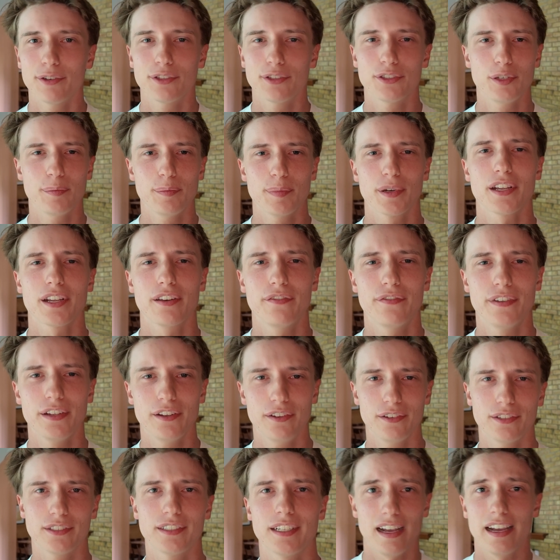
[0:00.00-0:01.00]
was super
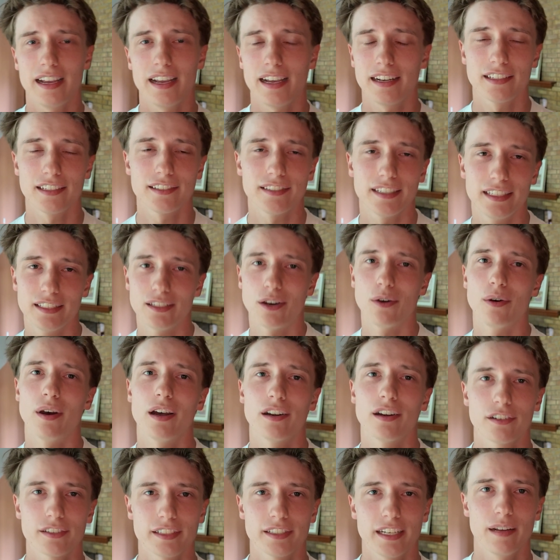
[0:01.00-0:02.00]
confused. I honestly don't
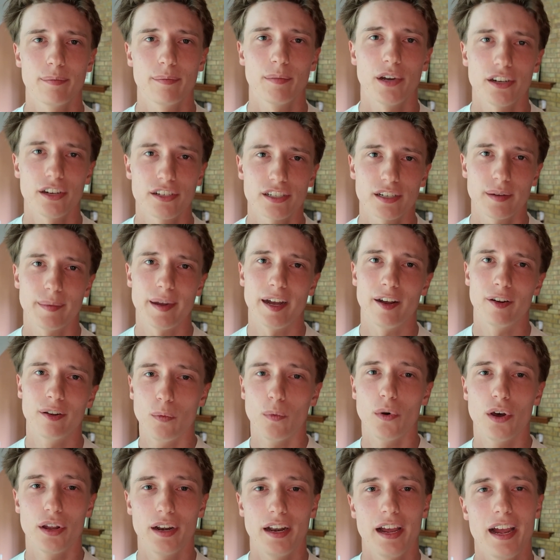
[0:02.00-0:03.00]
understand much about
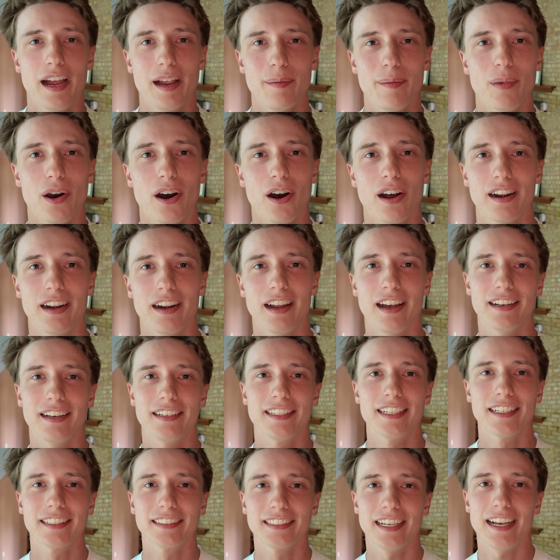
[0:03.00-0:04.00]
what I bought on
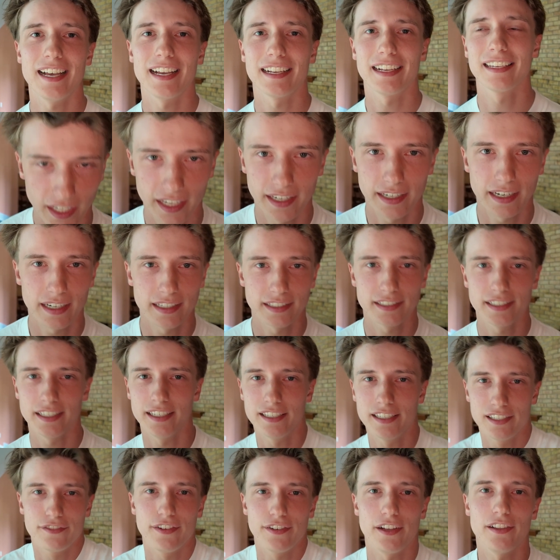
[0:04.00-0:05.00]
TikTok, and honestly,
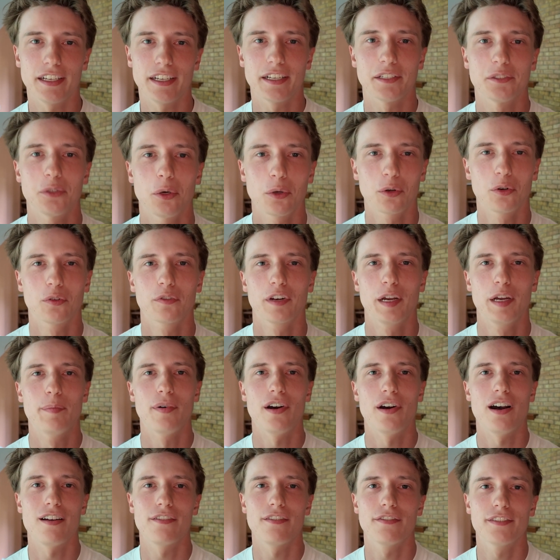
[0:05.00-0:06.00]
it just felt like a total
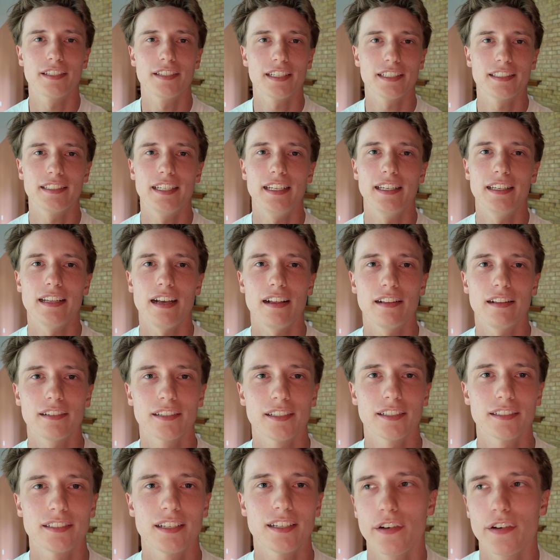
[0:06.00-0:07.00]
ripoff.
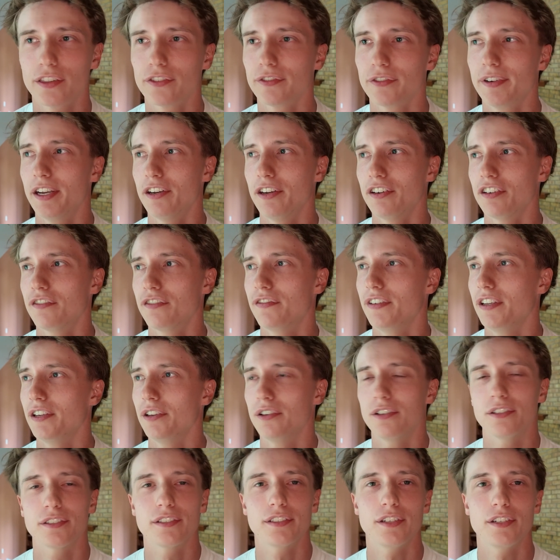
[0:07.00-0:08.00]
$16 for 300
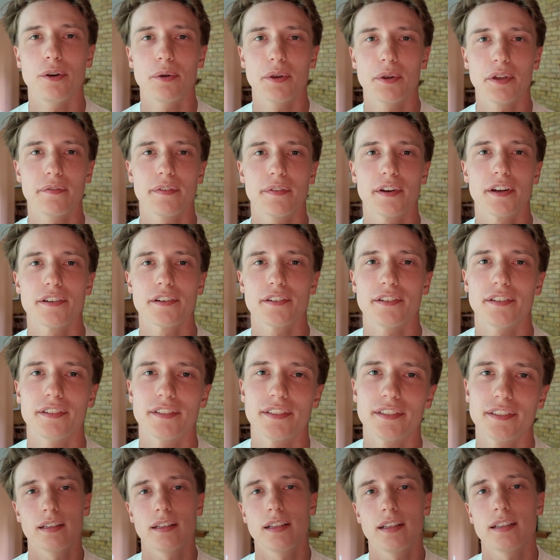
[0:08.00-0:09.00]
views, no
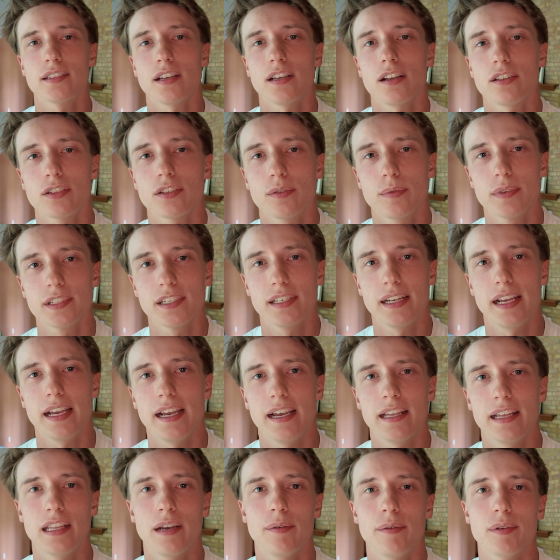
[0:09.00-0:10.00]
conversions. This also was an
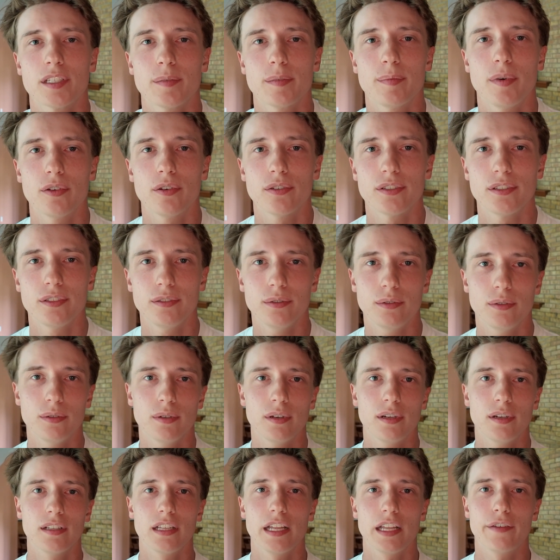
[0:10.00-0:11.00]
ad that was supposed to
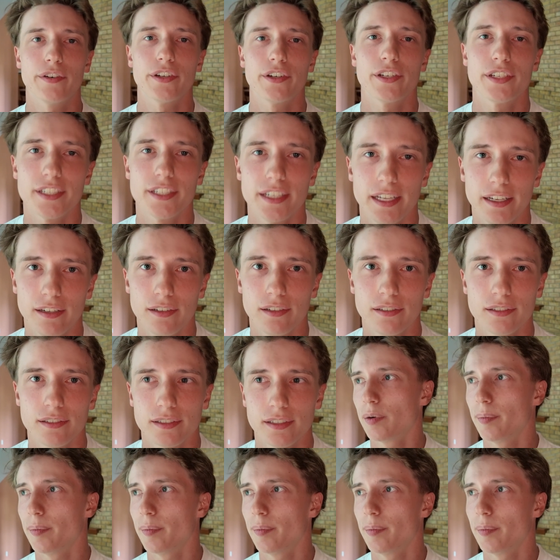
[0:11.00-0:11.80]
leverage sales,